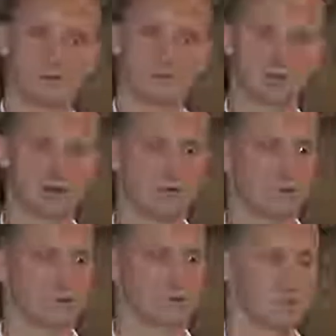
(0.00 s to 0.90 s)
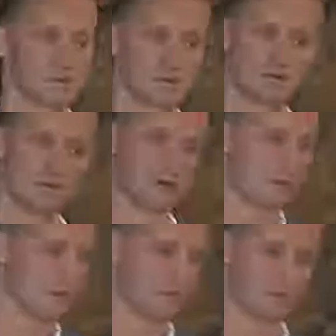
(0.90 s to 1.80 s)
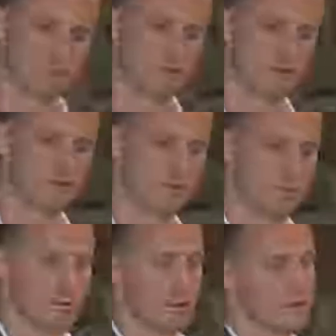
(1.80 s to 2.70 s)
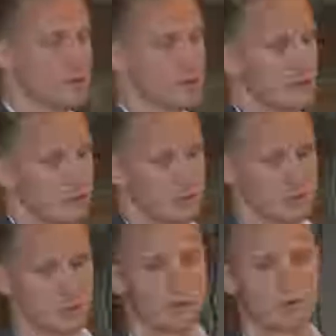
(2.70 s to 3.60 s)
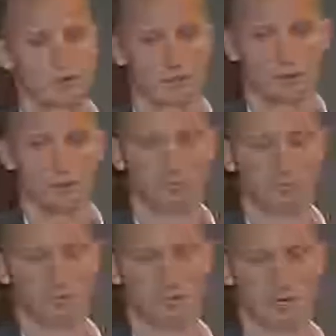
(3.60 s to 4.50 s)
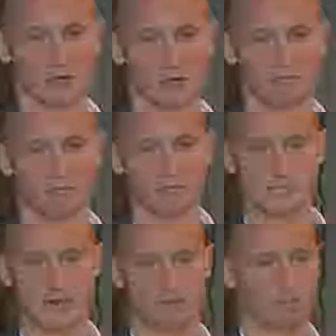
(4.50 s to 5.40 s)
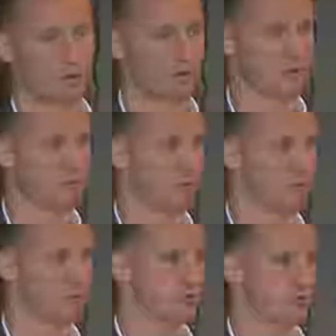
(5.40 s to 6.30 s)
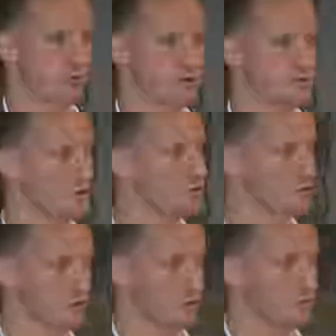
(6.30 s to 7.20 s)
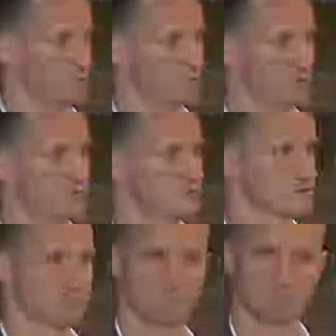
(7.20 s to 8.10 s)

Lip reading: works at a golf course locally. Very, very pretty. 23 years old. Was having a party at her apartment with her friends. No history of opioid abuse,